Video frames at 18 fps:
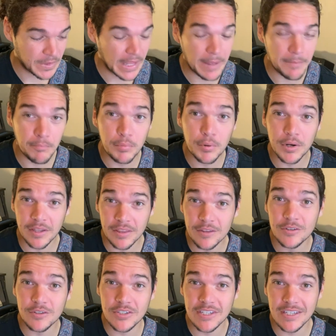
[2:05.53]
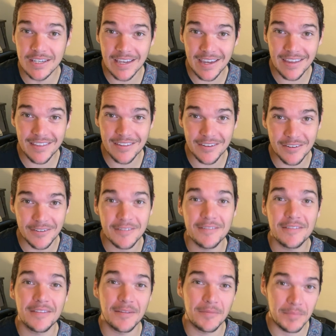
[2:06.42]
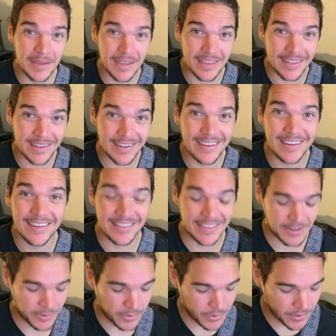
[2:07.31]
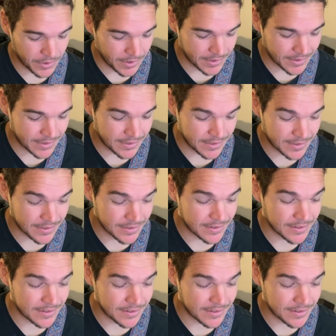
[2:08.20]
And putting those together, the melody and the chords.